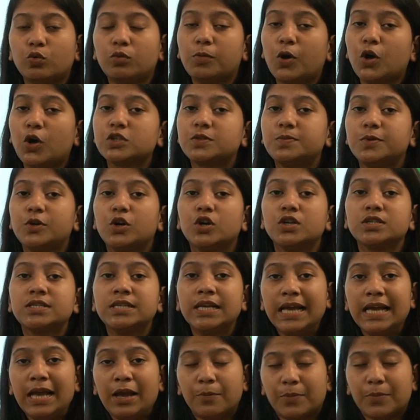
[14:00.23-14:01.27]
toolbox because
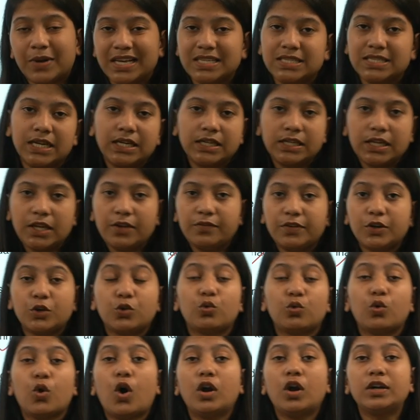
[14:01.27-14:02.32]
presently we
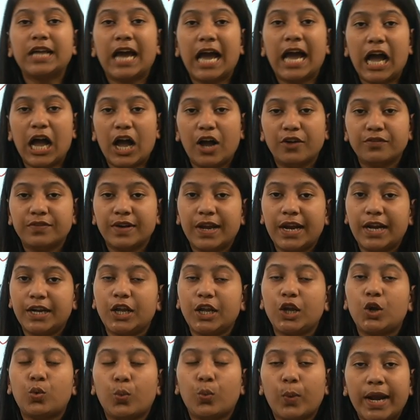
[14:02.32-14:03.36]
do not have
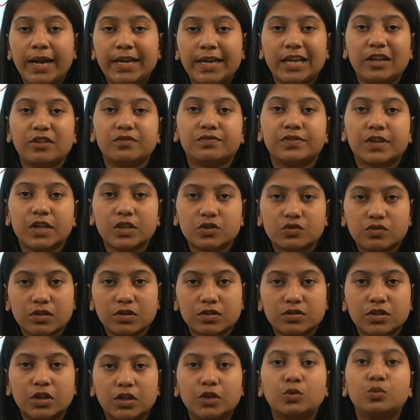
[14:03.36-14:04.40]
adequate
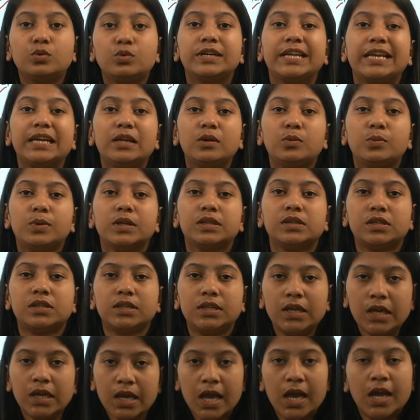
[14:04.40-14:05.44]
infrastructure to deal with
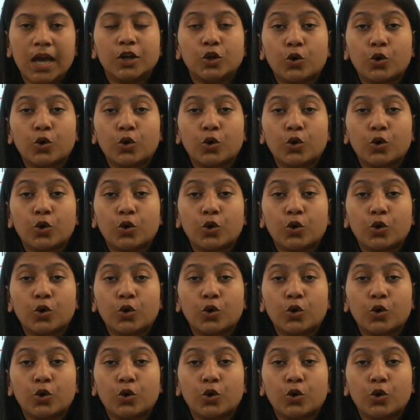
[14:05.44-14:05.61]
the